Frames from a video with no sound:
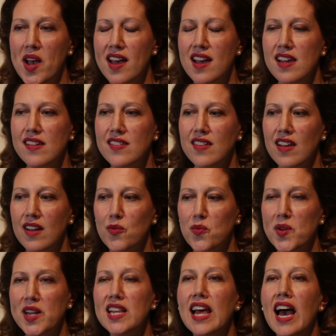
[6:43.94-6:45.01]
was a
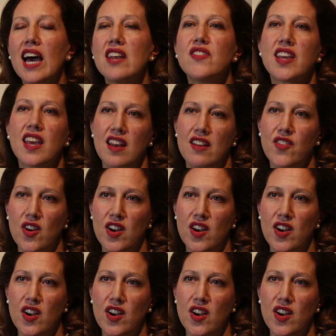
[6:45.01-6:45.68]
real advocate of